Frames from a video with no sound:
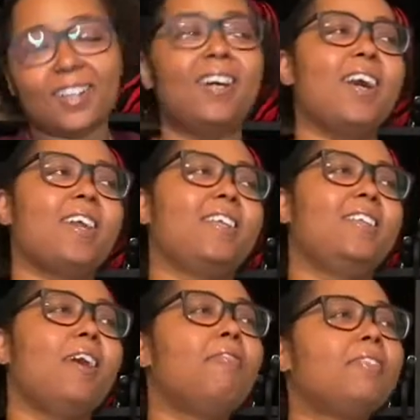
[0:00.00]
I can
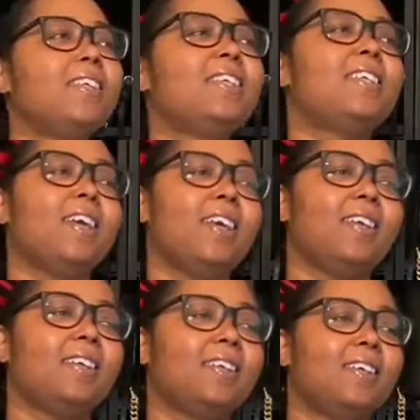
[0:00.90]
definitely say
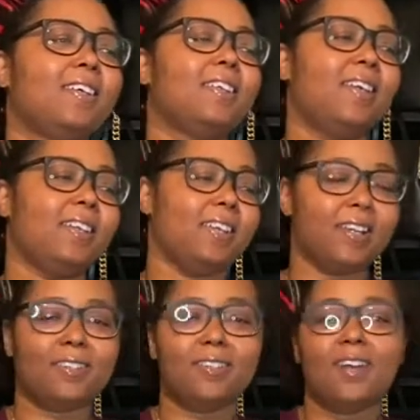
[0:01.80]
that
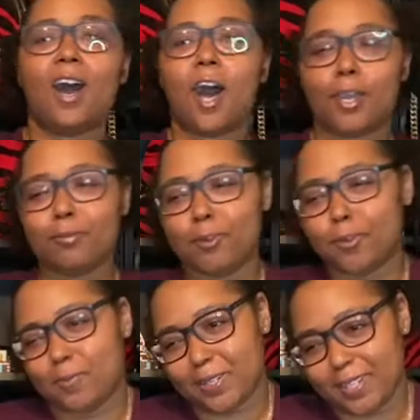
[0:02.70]
yes, I am
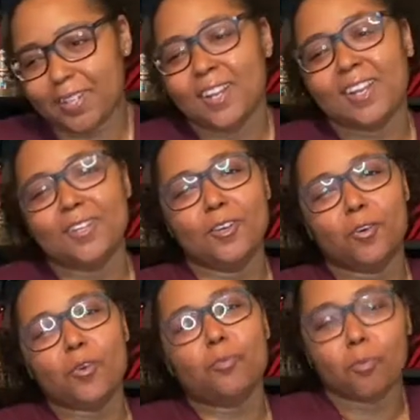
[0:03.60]
going to be
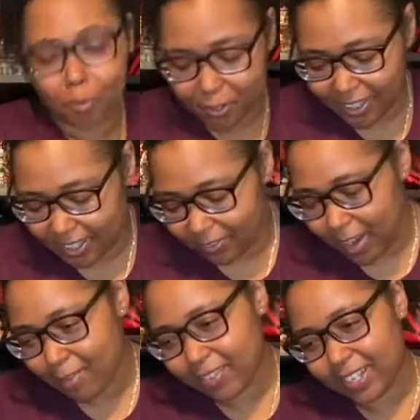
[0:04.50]
doing more of these
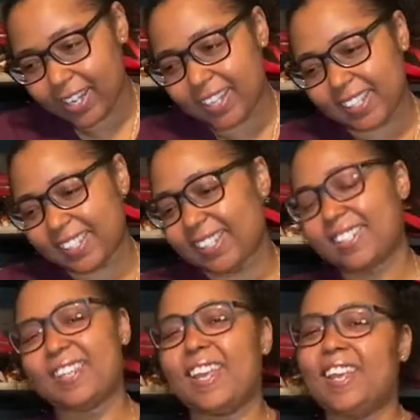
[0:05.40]
Bible
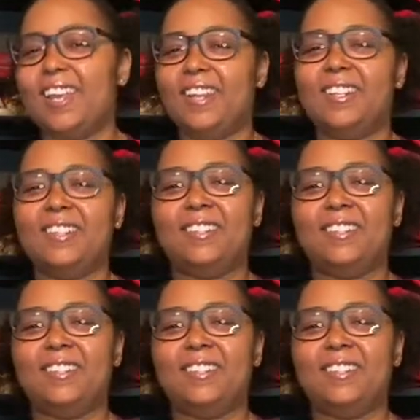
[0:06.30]
dances, and